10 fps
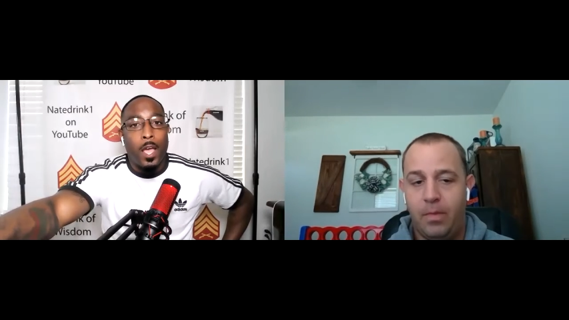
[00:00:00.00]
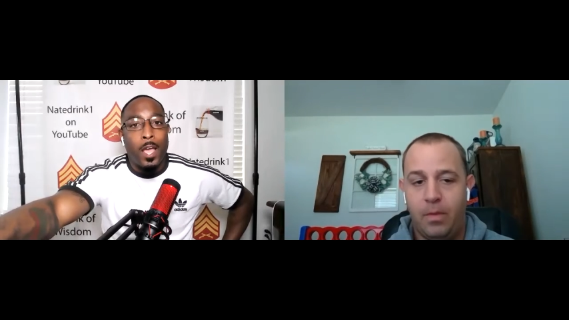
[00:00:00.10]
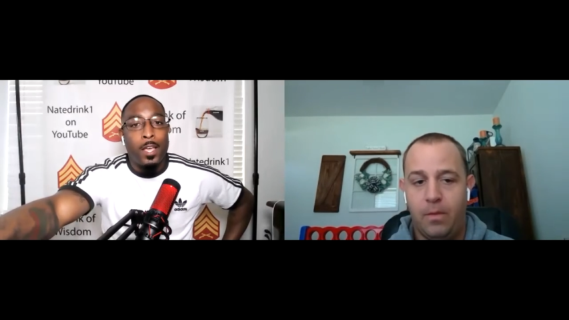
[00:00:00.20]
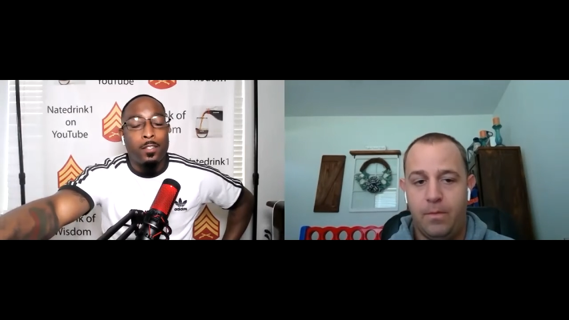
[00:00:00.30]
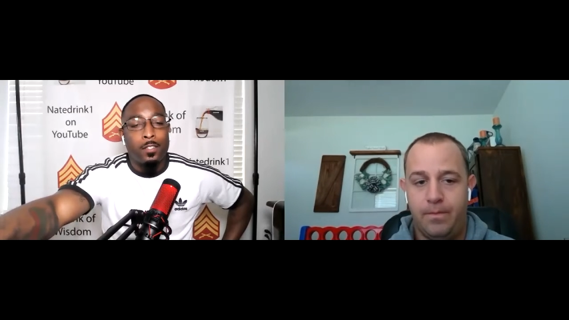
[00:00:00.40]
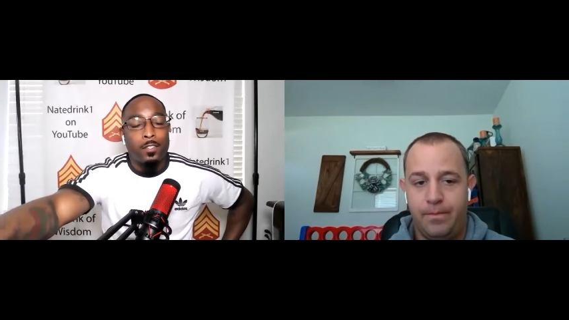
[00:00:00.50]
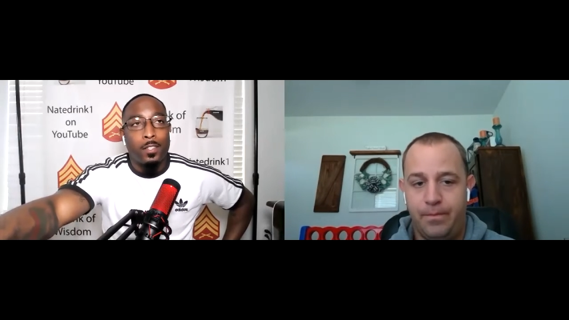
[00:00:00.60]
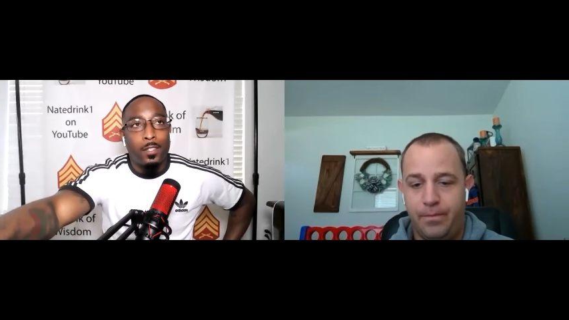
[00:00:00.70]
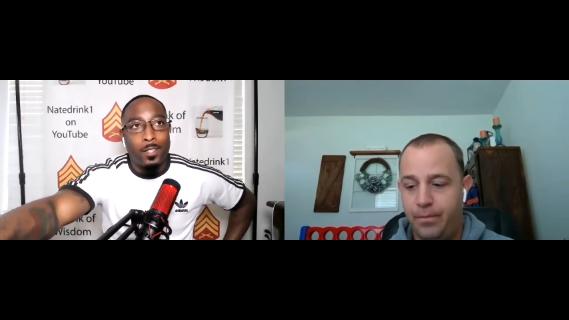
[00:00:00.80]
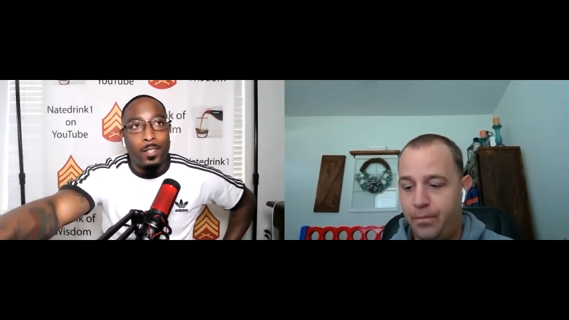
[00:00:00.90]
Speaker 1: it's
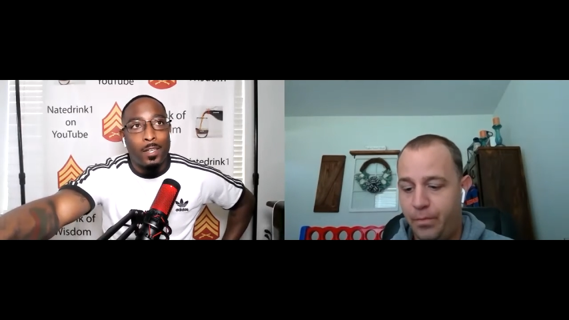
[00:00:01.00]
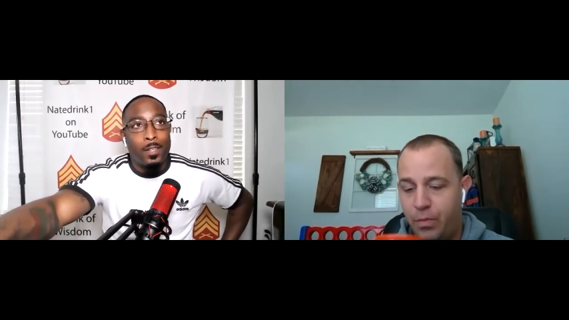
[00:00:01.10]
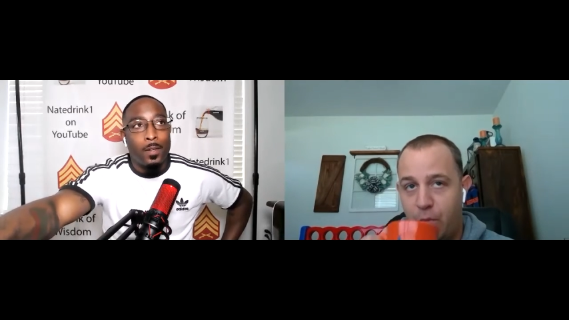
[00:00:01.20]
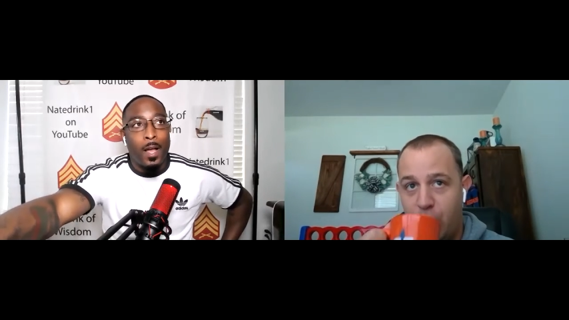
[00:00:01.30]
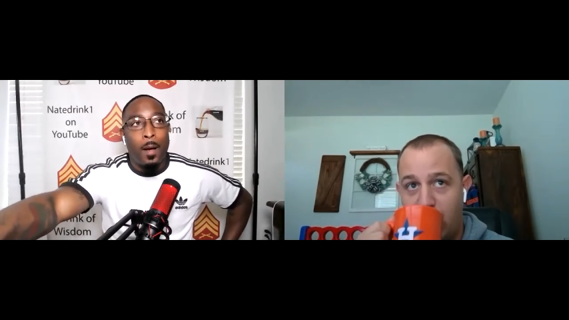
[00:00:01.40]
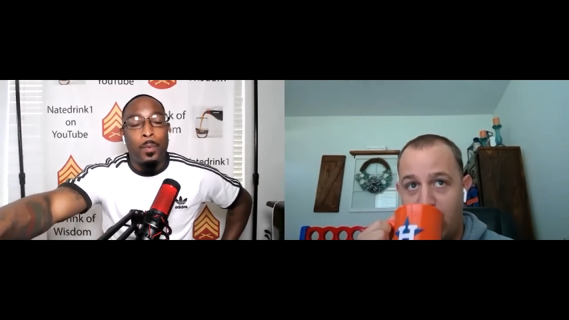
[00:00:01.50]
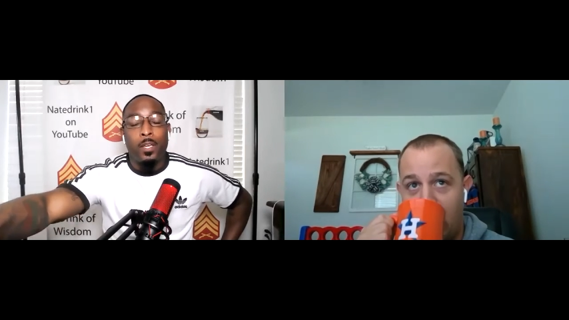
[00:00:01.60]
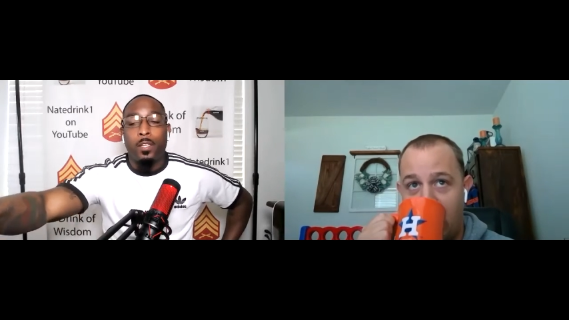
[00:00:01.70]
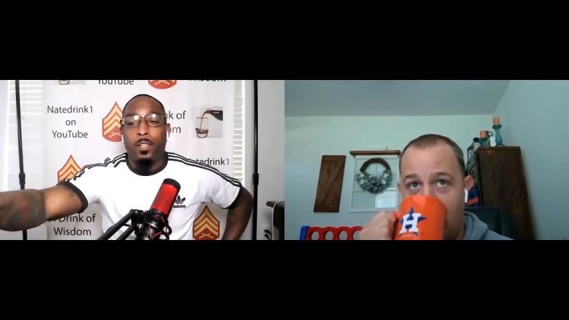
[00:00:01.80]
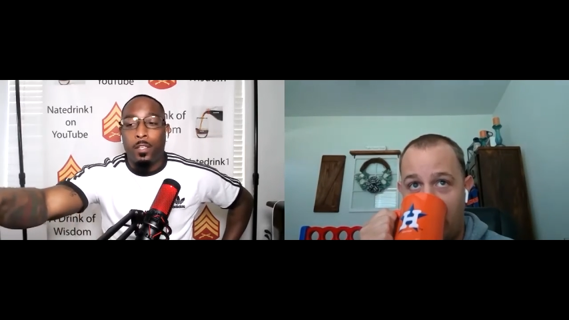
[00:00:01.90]
I
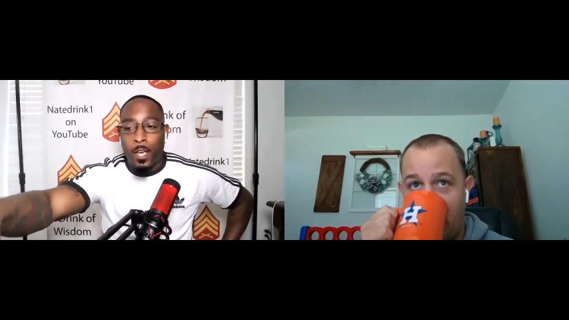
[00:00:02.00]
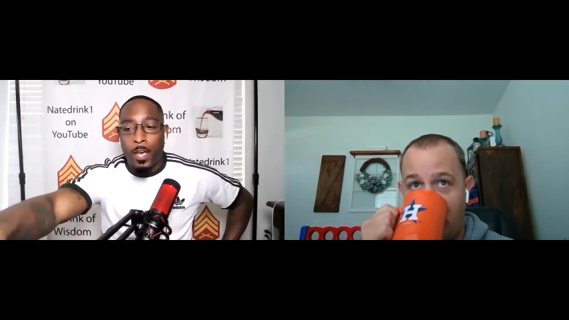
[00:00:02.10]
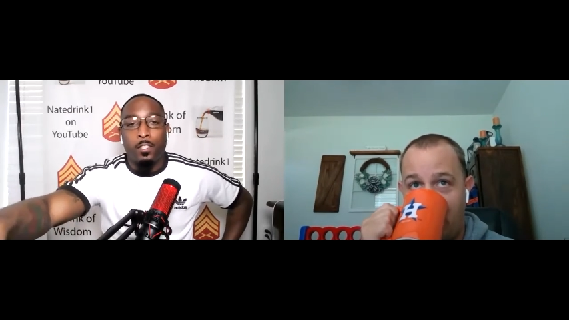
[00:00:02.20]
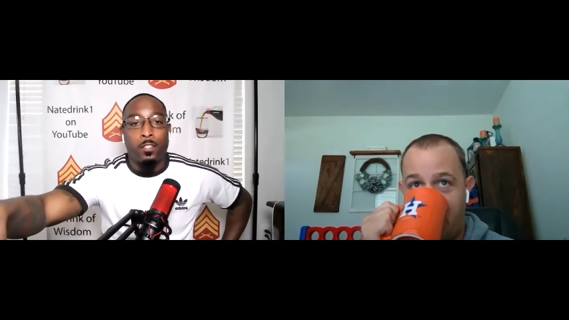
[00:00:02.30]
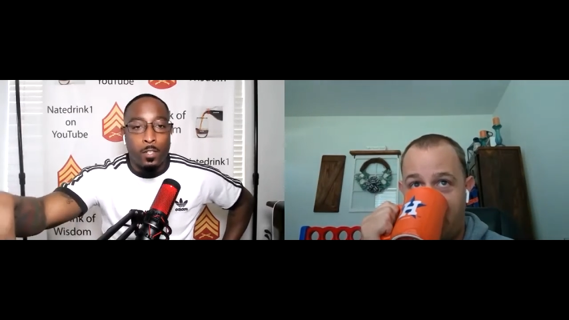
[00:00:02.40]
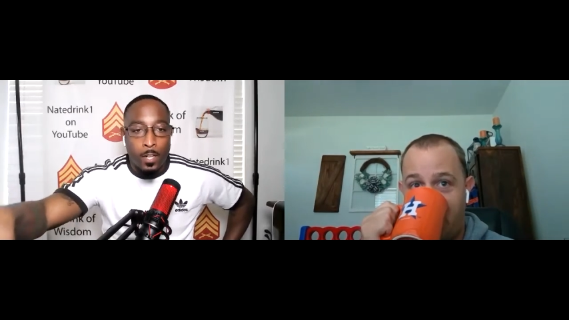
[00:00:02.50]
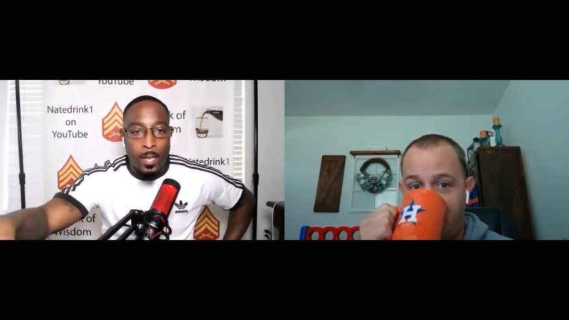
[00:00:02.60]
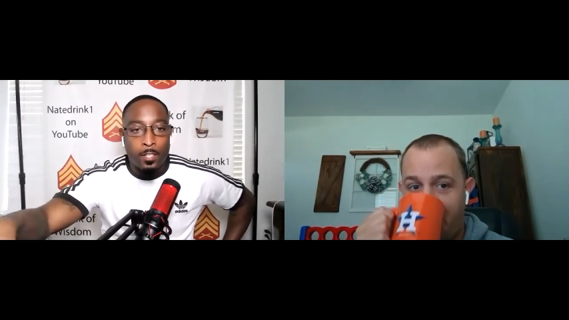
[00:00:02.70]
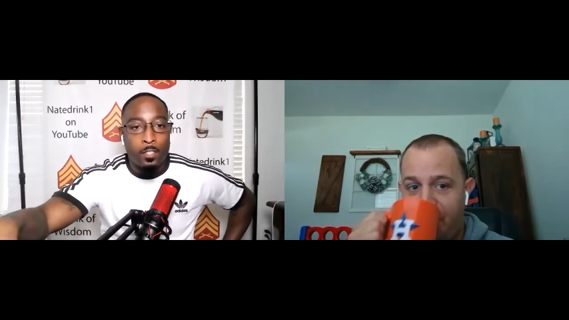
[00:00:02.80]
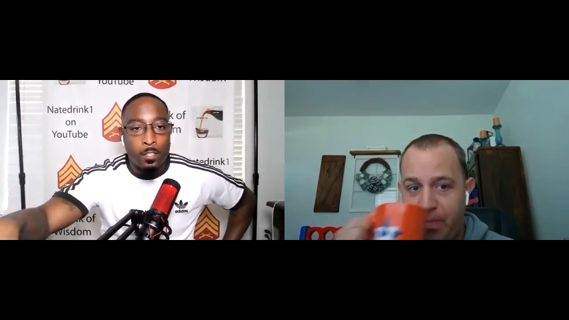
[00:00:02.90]
mean, yes, the
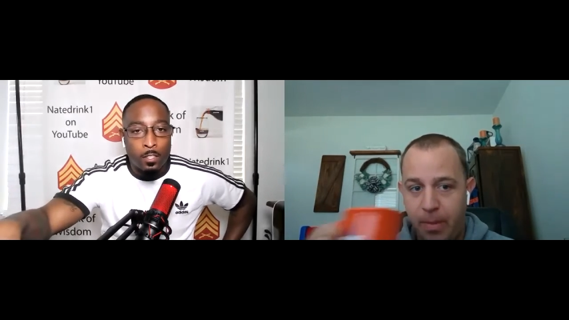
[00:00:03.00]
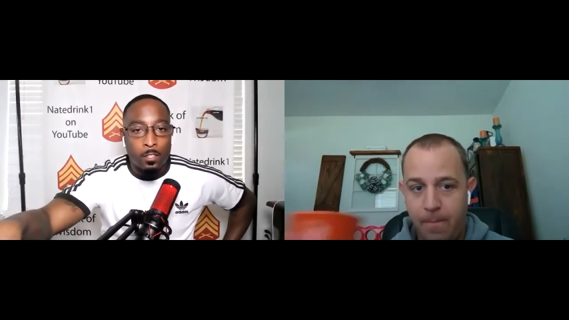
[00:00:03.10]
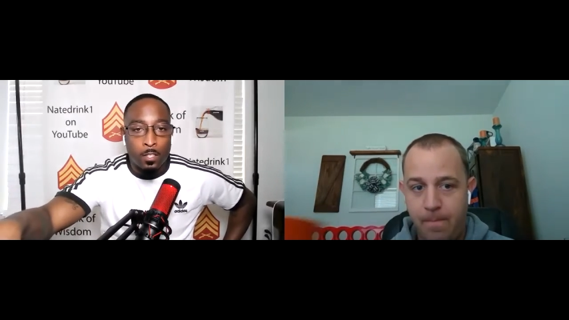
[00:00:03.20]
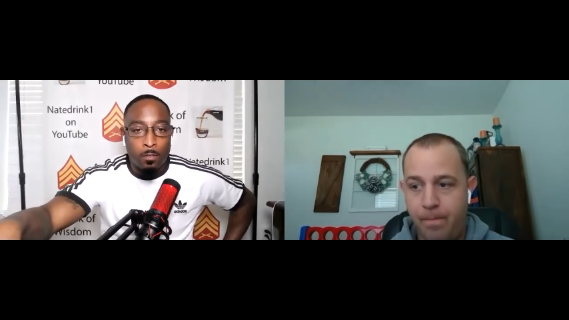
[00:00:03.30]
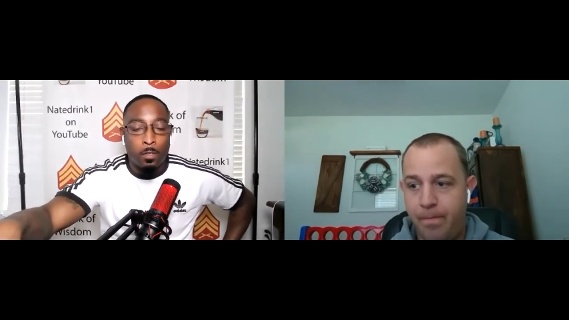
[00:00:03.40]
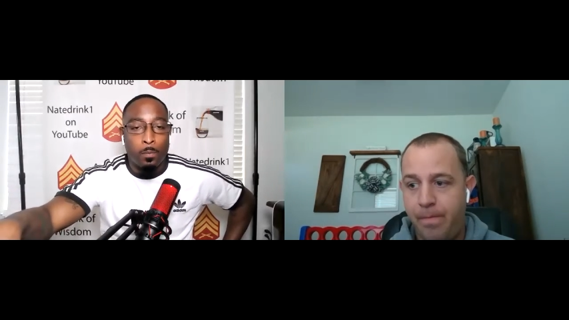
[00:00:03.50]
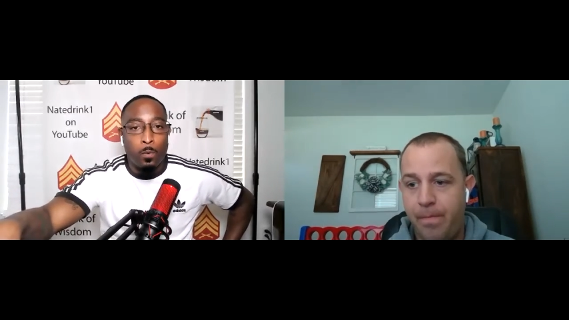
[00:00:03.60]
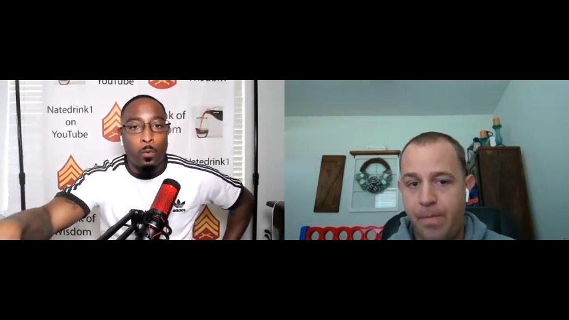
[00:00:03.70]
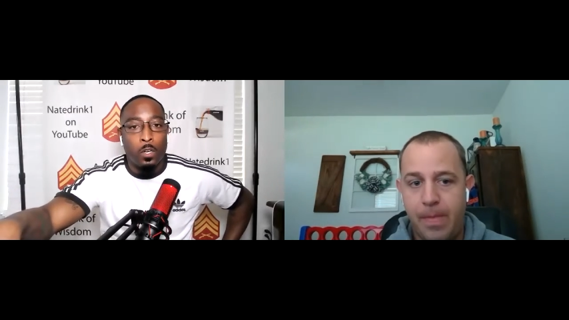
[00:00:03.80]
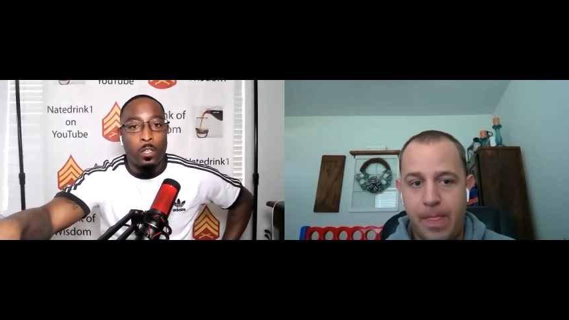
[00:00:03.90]
SEC seems to be
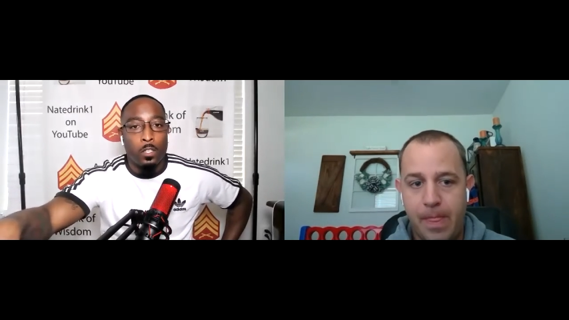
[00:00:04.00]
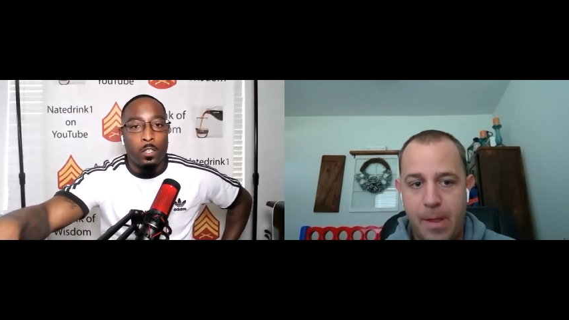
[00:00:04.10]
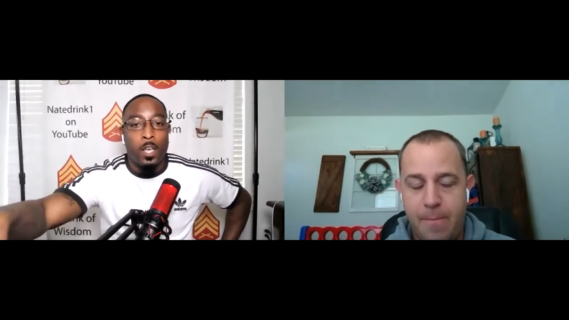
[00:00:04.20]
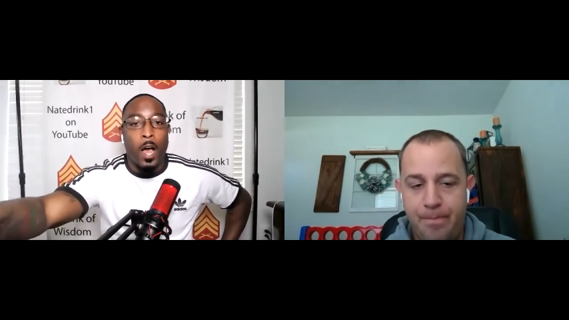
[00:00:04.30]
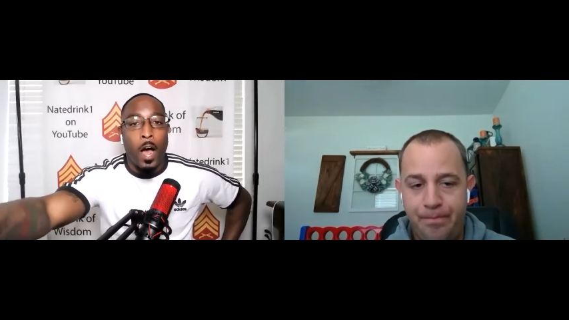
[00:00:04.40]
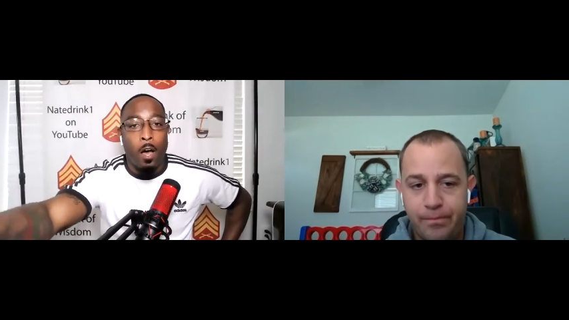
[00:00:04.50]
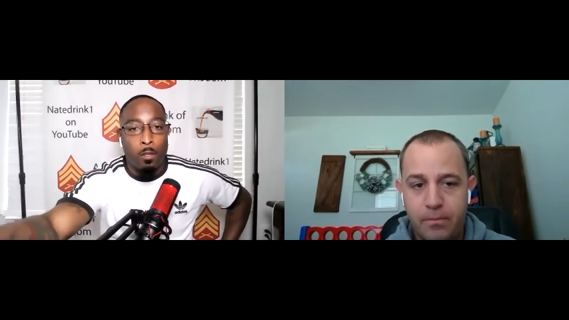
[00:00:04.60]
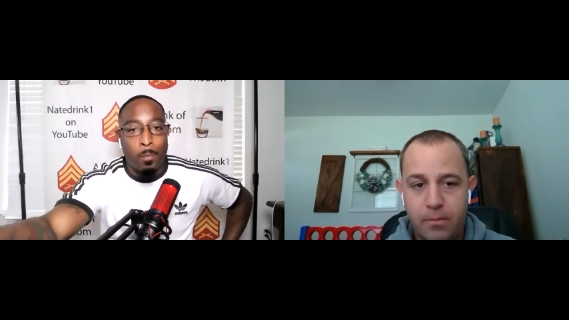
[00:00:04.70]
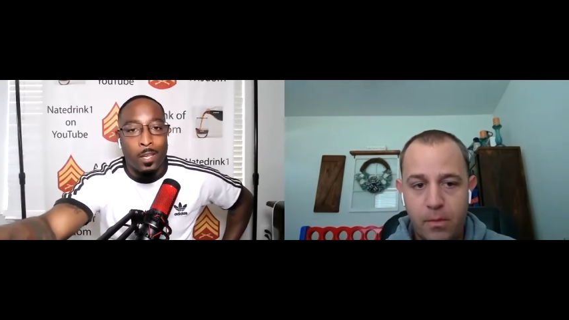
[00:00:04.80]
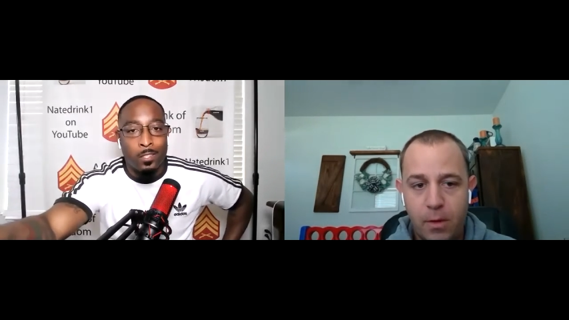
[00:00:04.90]
wanting to get all
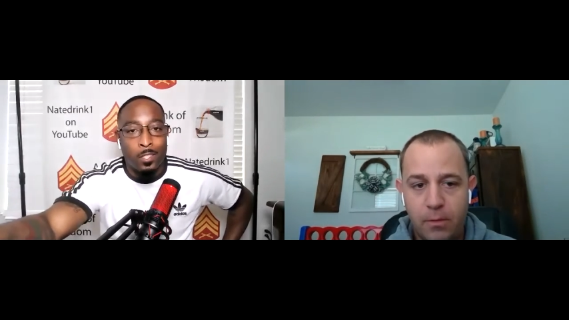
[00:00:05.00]
the best